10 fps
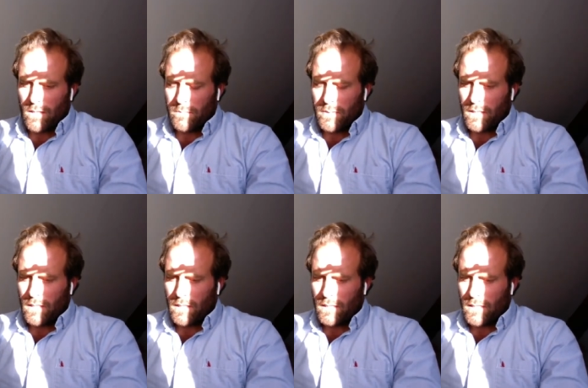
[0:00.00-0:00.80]

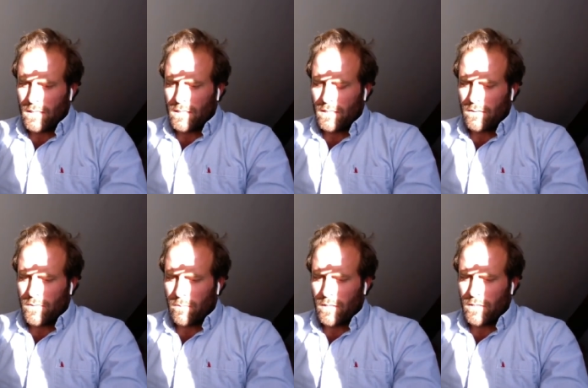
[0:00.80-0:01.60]
company
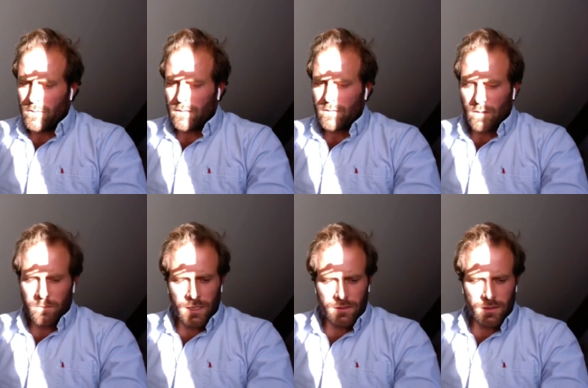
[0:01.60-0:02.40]
from the US
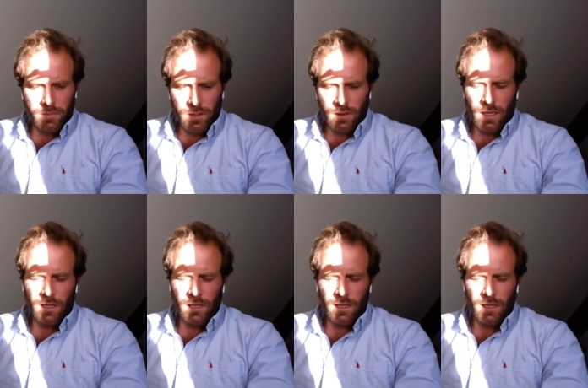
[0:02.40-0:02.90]
called Marketbot.